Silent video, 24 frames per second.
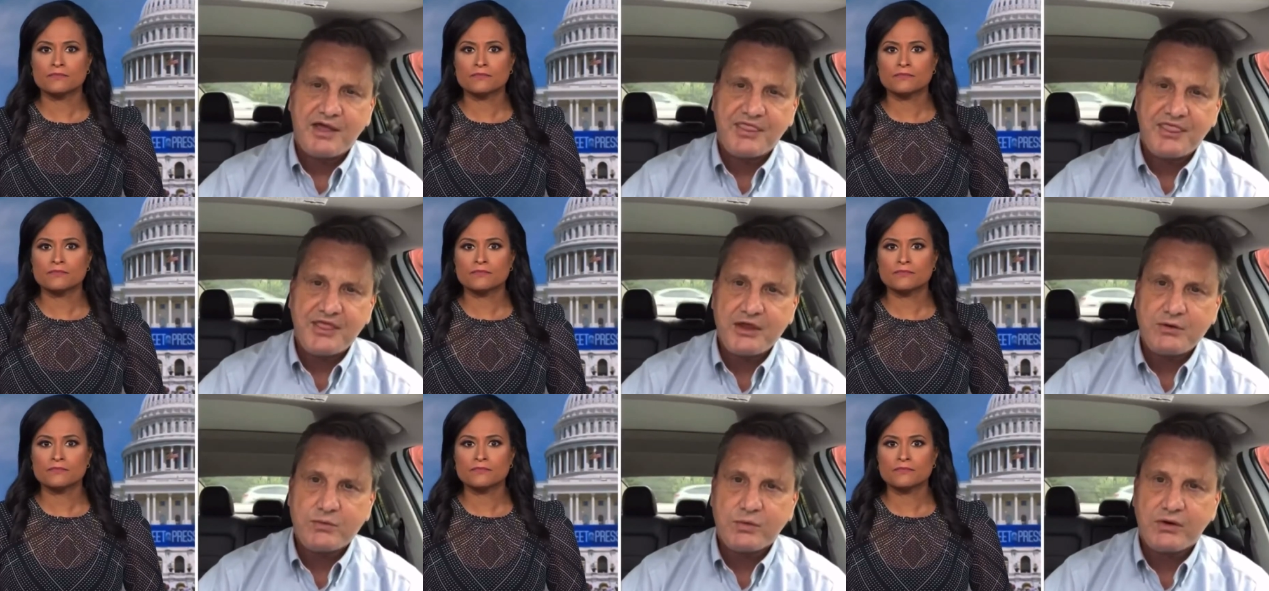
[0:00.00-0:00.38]

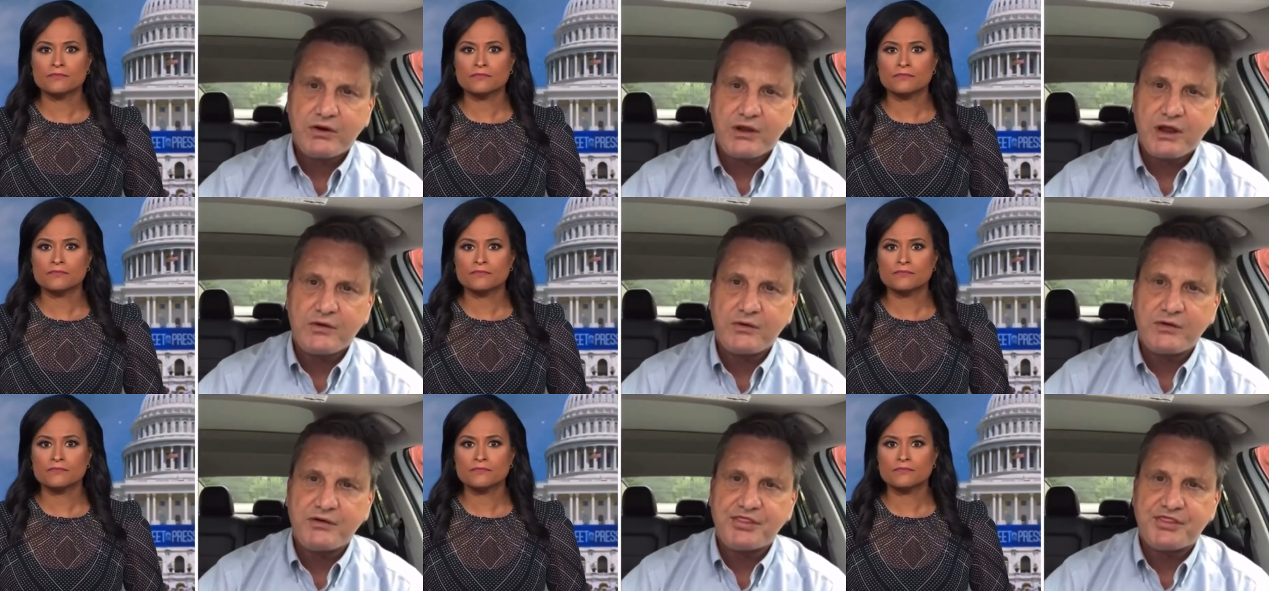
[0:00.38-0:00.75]
Speaker 1: Well, I
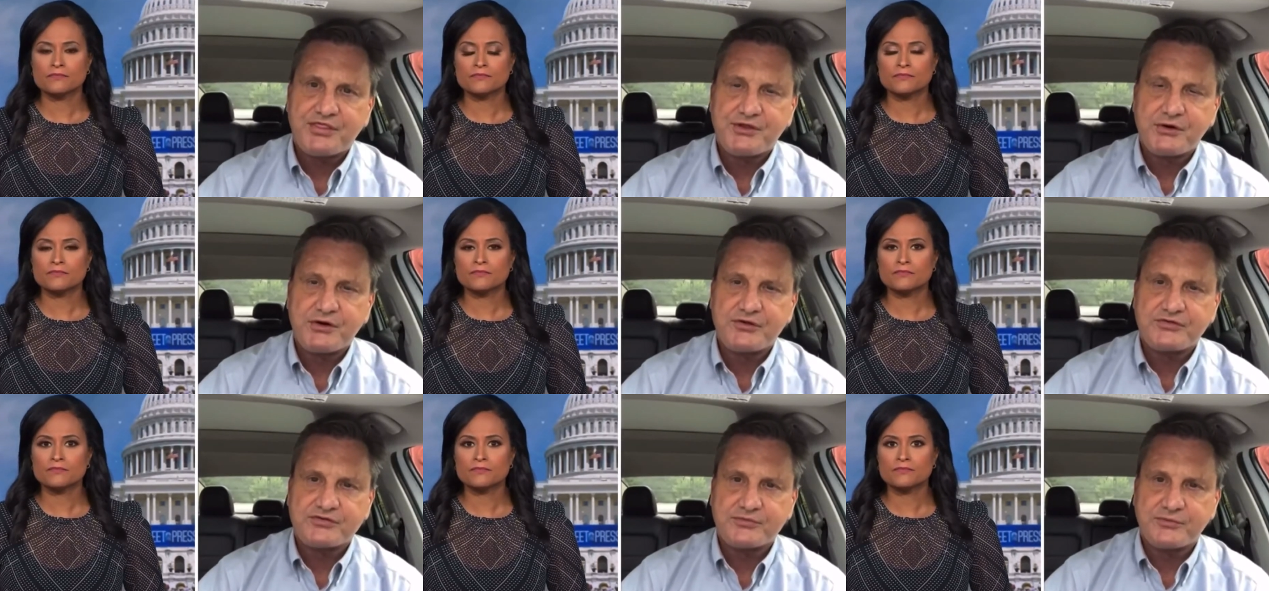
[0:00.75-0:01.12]
think we're
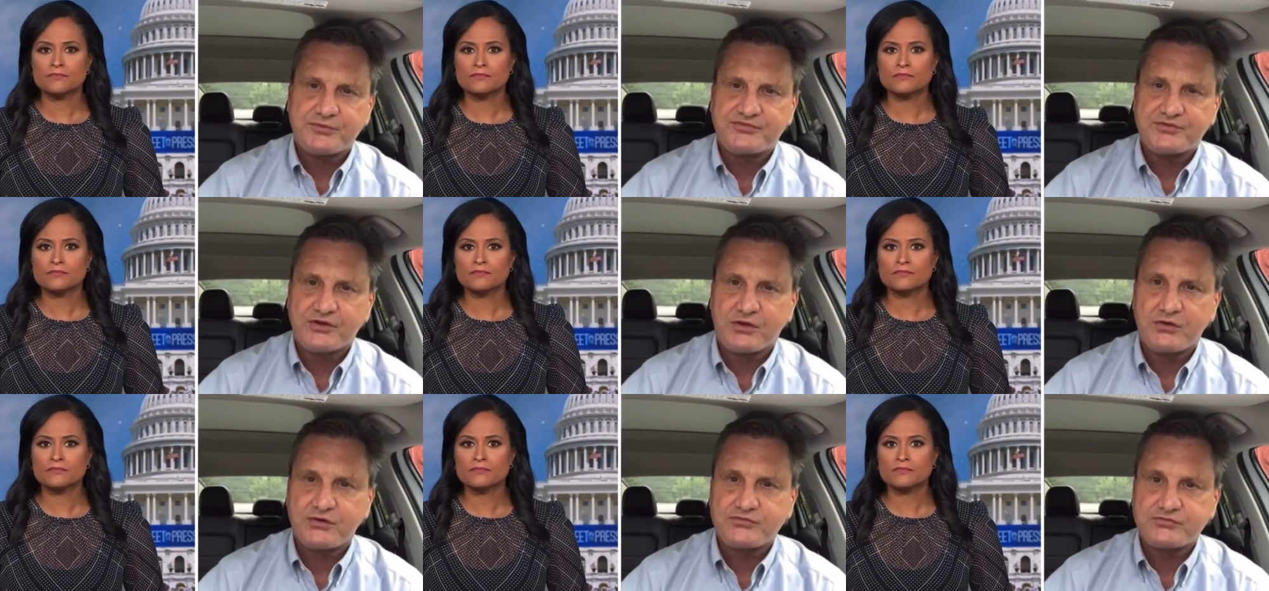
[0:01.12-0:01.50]
going through
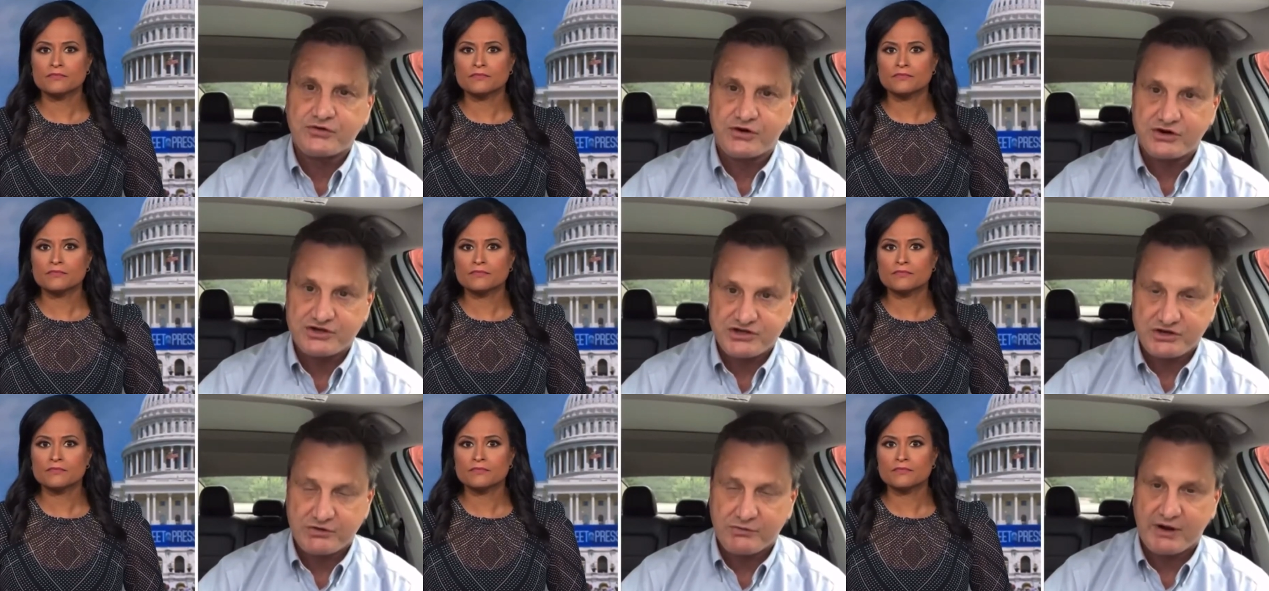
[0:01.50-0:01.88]
some
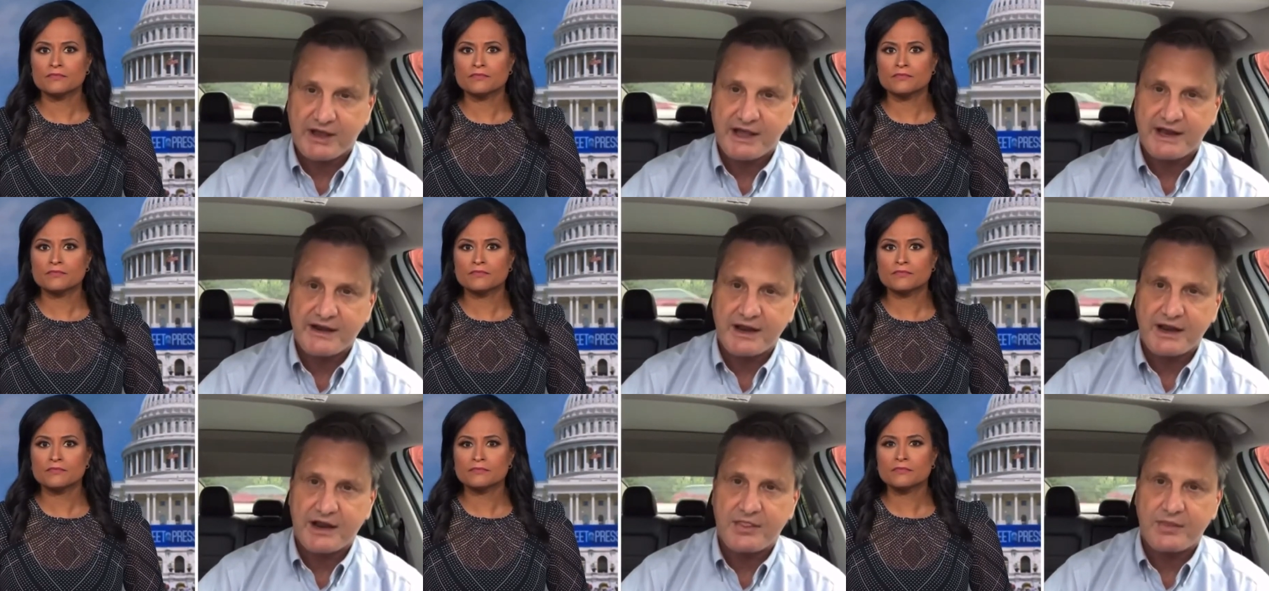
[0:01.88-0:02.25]
soul
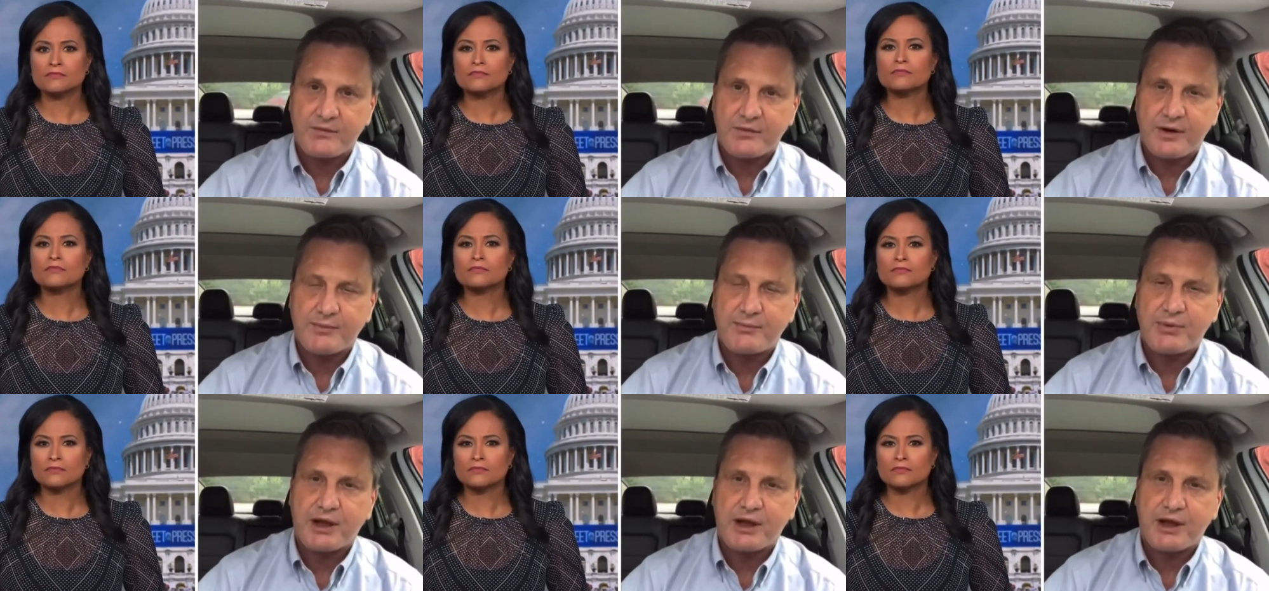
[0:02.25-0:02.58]
searching right now in the